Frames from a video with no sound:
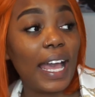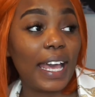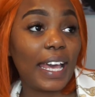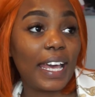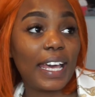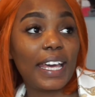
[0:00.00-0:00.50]

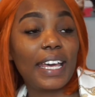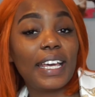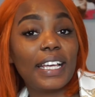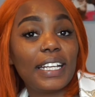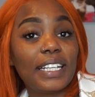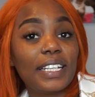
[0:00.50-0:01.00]

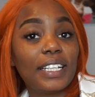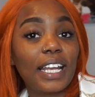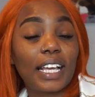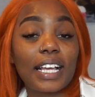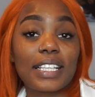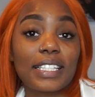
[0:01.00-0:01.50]
and
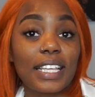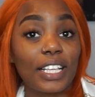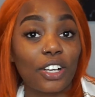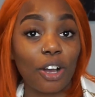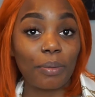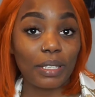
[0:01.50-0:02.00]
like I
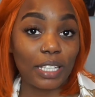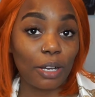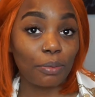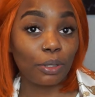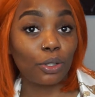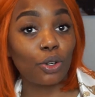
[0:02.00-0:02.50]
said, comment
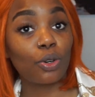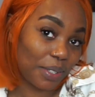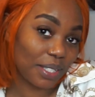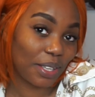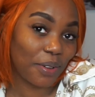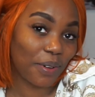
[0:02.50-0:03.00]
down below.
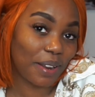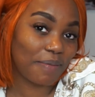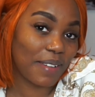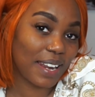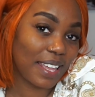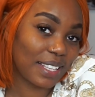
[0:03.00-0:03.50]
See you in one of
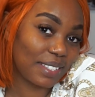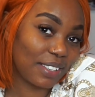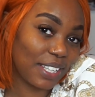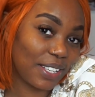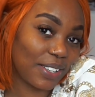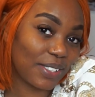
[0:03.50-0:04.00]
my next
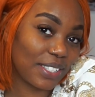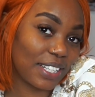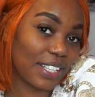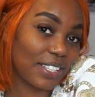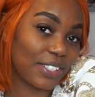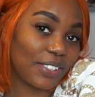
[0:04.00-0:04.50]
videos.
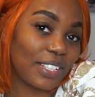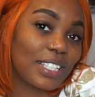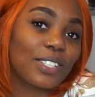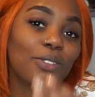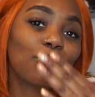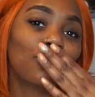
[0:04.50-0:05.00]

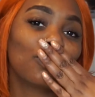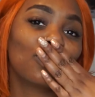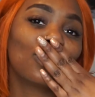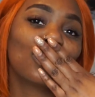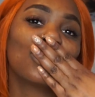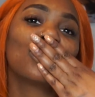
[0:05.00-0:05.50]
Luxuries.
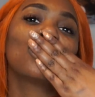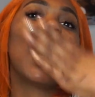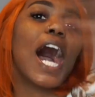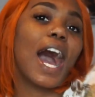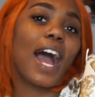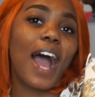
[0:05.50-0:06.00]
Bye
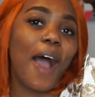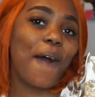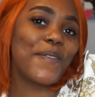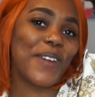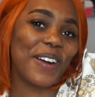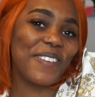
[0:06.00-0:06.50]

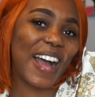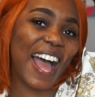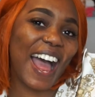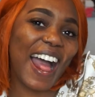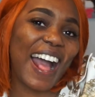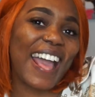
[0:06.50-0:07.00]

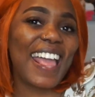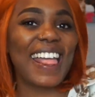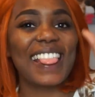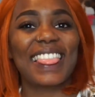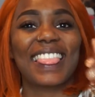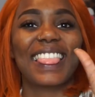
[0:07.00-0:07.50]

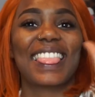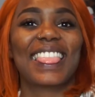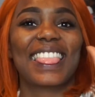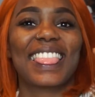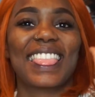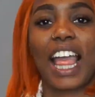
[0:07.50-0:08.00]
bye.
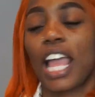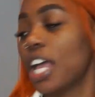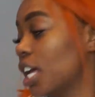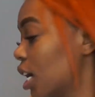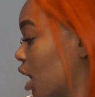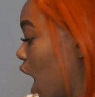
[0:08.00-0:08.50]

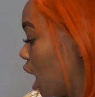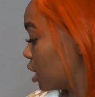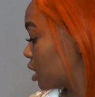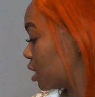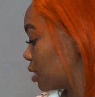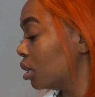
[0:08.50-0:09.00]

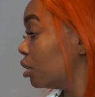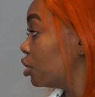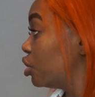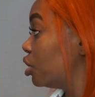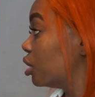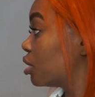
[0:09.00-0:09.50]
Cut.
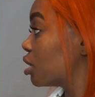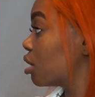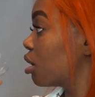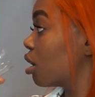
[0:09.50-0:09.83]
Shit.